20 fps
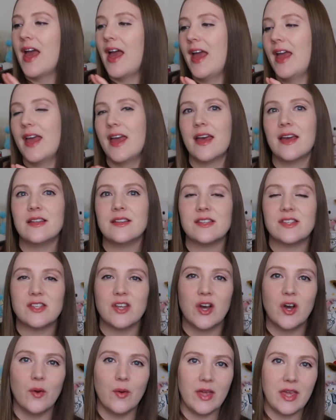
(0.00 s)
and
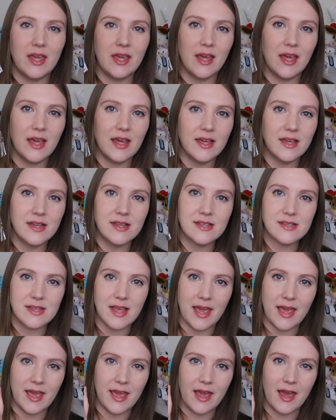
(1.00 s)
so he is
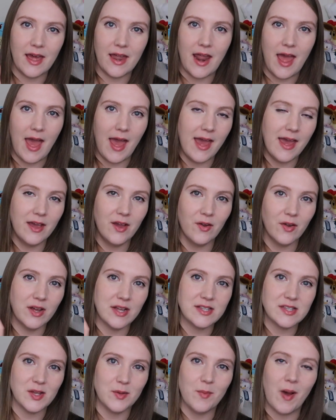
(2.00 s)
a egg or
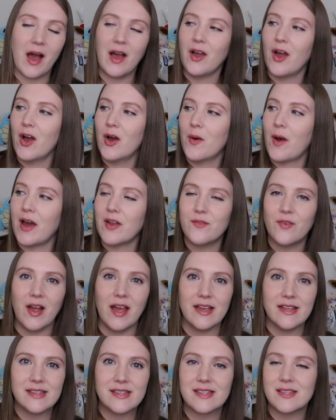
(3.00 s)
a tamago on
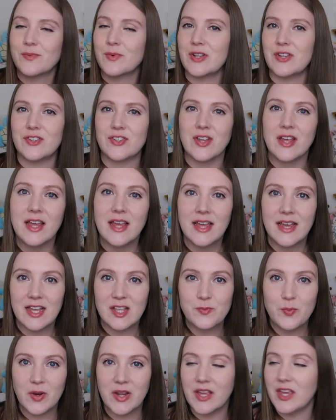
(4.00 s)
rice, which
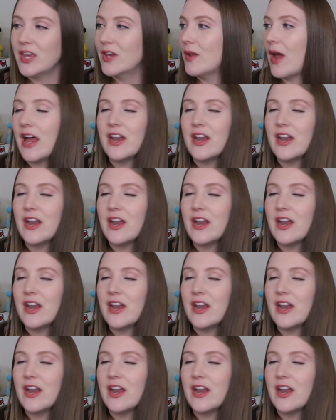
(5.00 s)
is pretty cute.